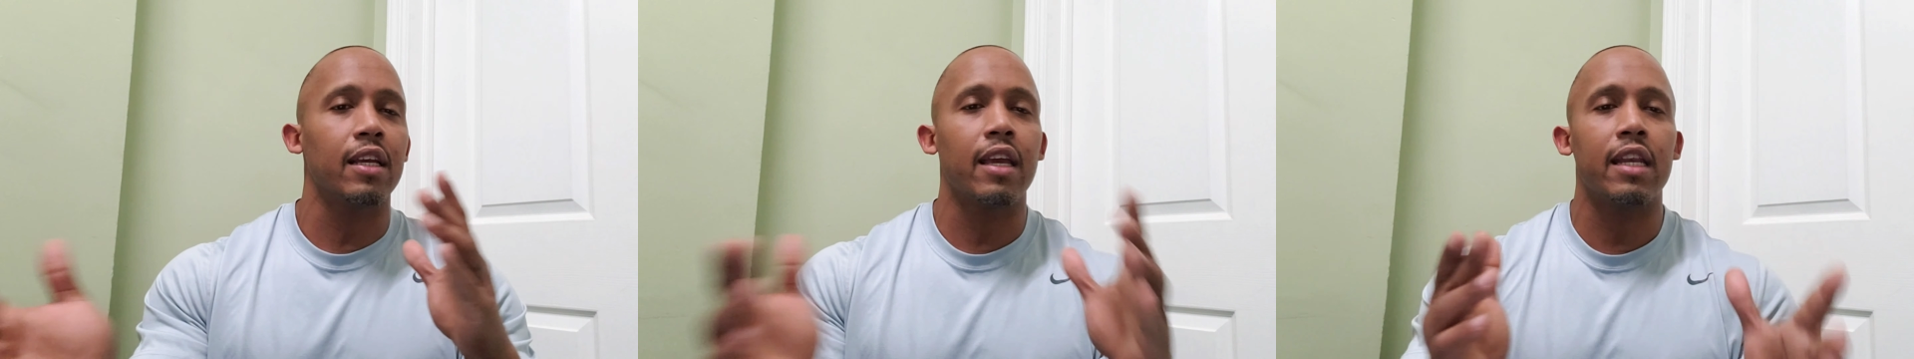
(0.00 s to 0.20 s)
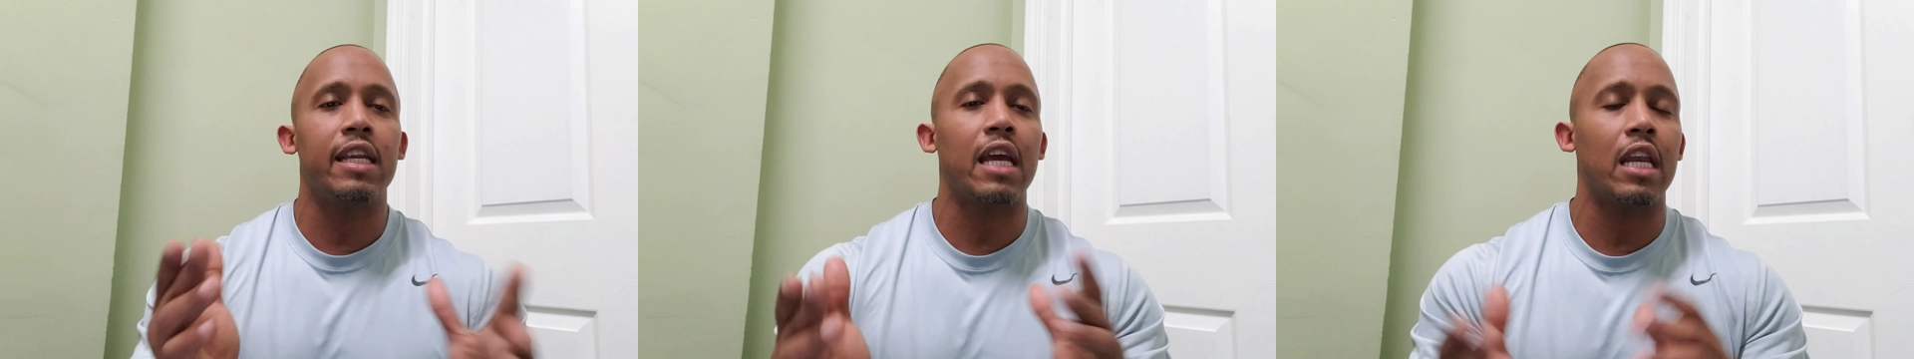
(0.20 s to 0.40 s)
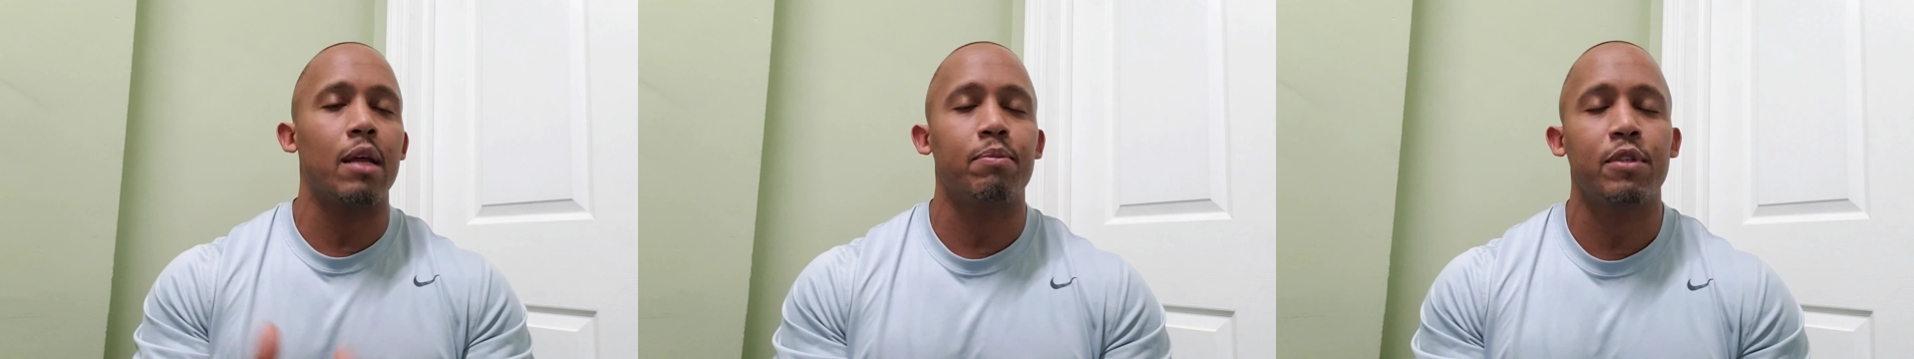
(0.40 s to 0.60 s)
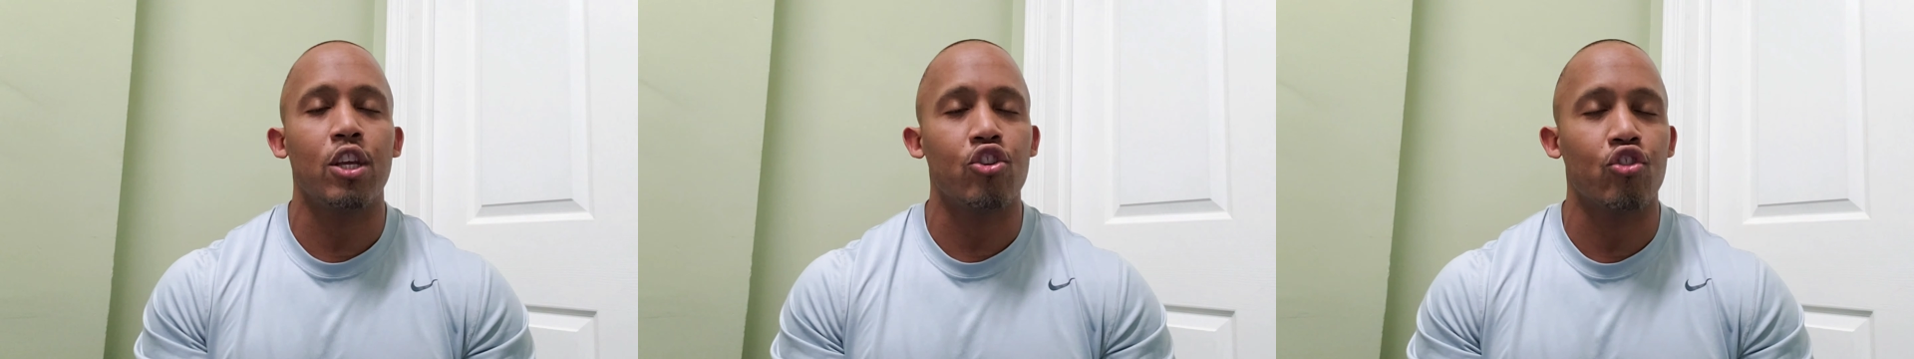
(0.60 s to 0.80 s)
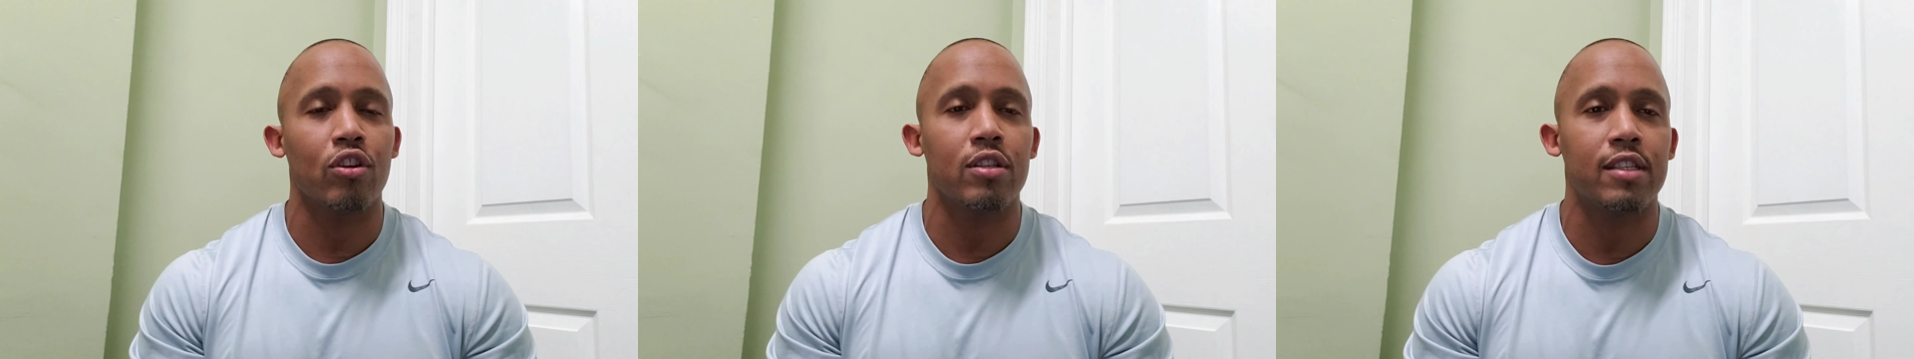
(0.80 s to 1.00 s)
and get the
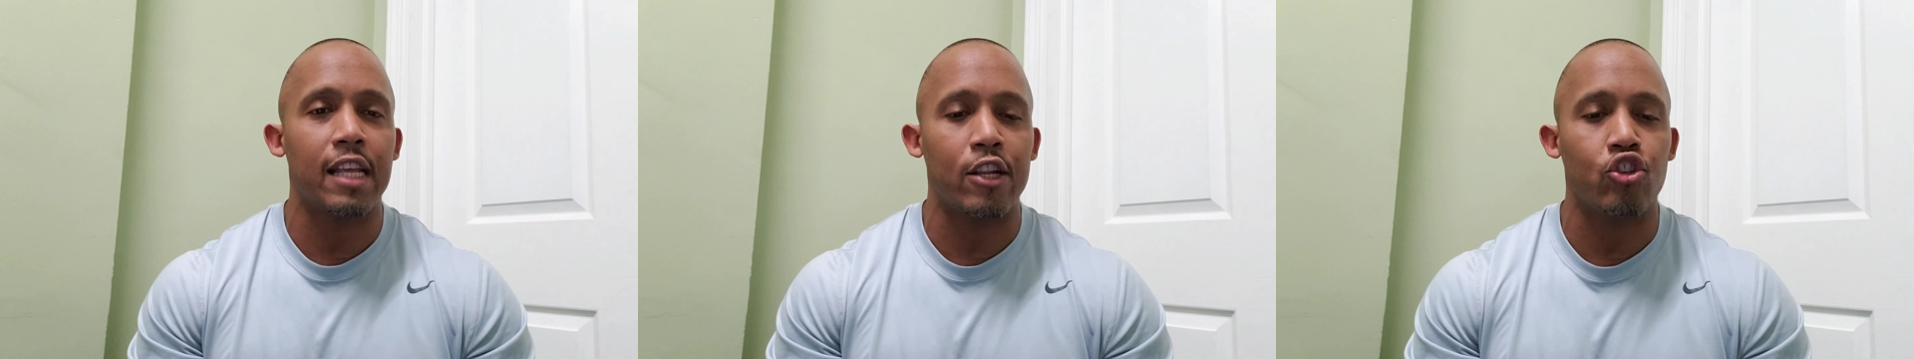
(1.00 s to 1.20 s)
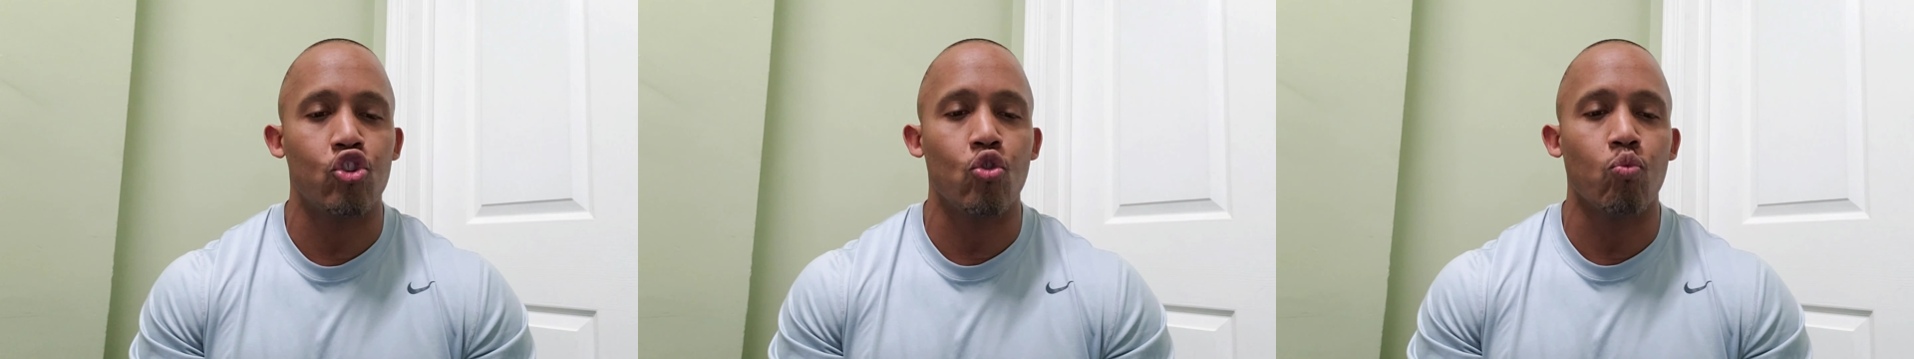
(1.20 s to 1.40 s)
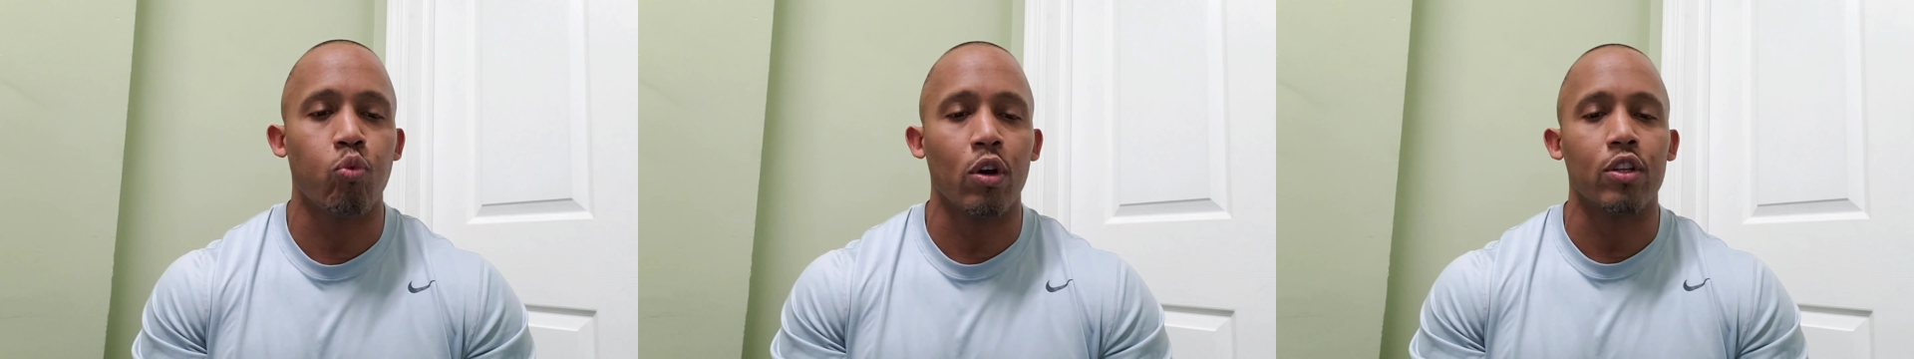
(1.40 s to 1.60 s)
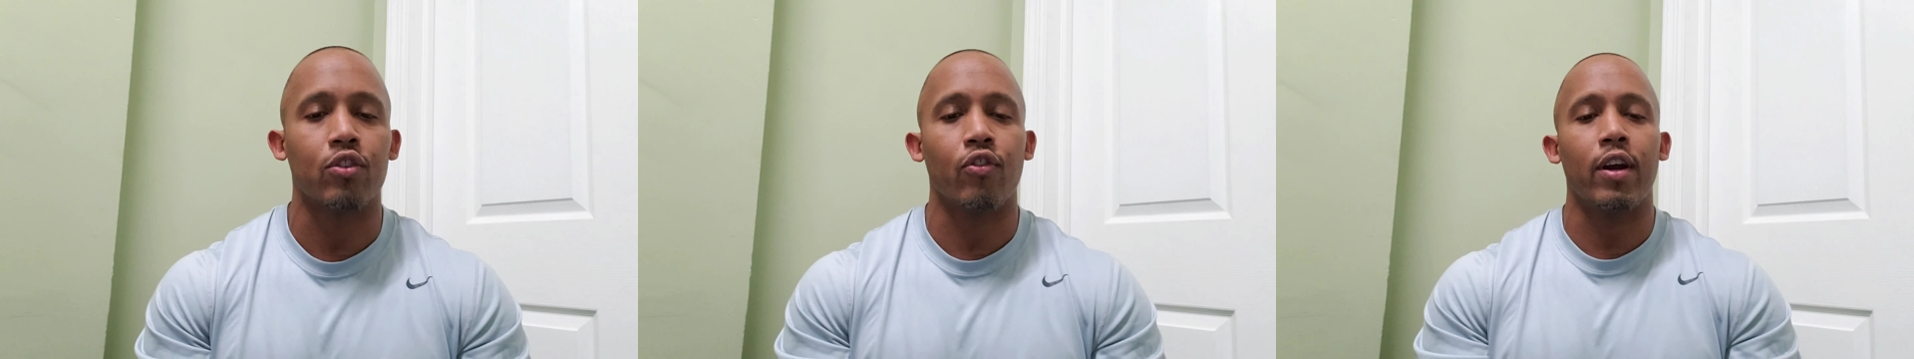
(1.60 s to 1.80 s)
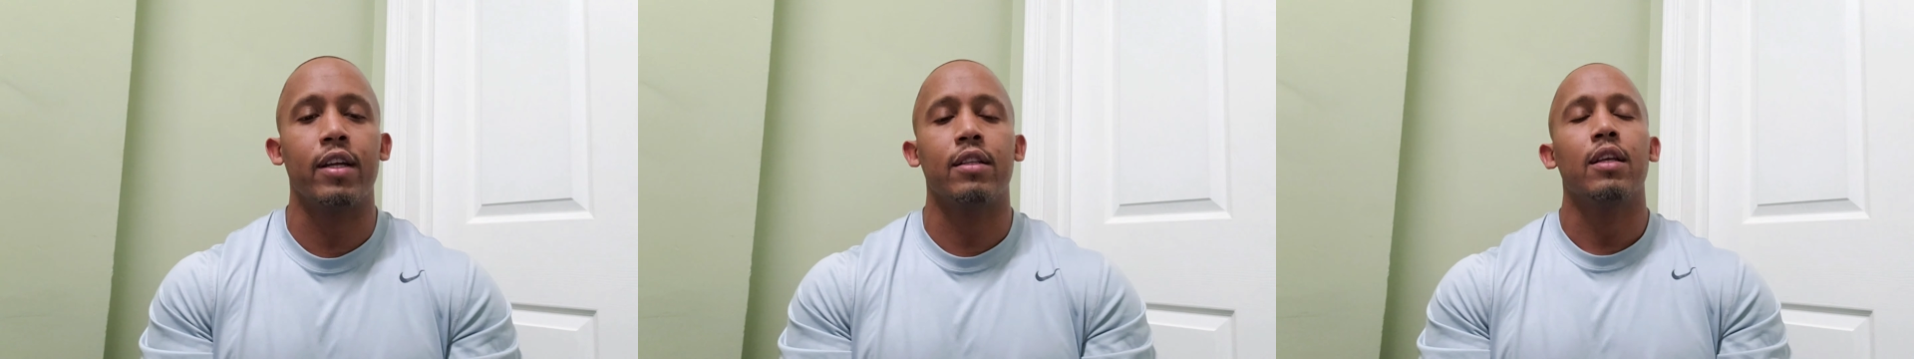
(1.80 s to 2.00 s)
adaptations that you
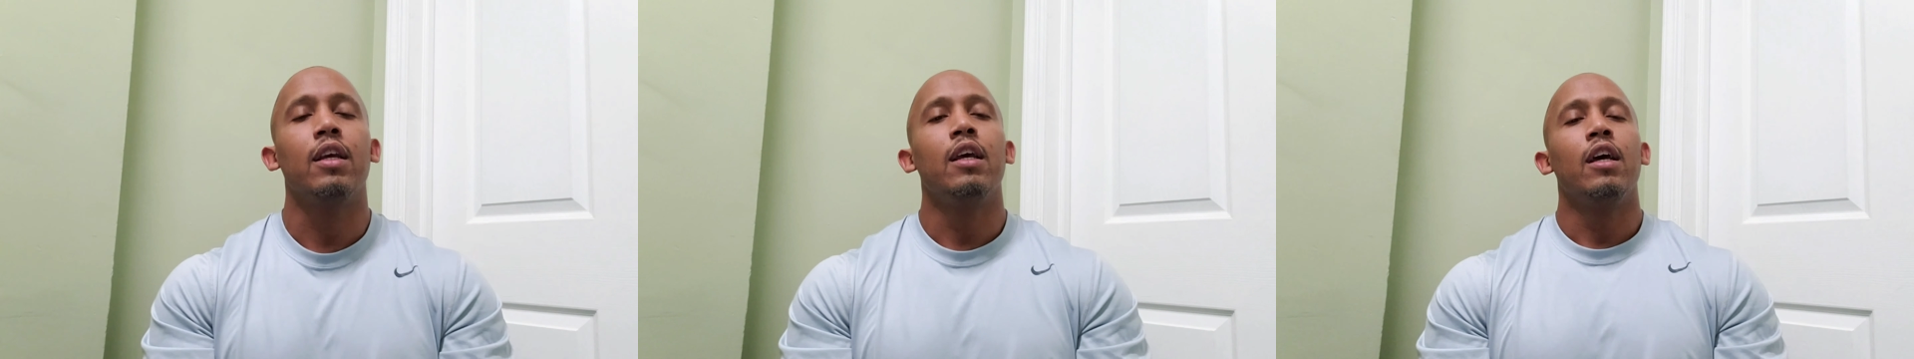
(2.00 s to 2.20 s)
want, right?